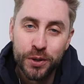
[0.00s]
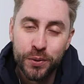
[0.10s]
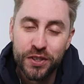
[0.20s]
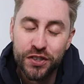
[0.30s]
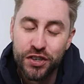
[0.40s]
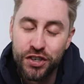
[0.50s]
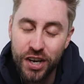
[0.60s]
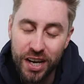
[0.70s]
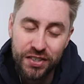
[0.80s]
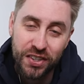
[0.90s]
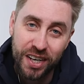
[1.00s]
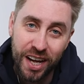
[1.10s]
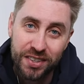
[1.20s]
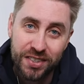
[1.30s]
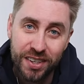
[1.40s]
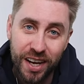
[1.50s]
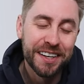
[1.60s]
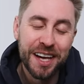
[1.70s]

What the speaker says: which was just announced today.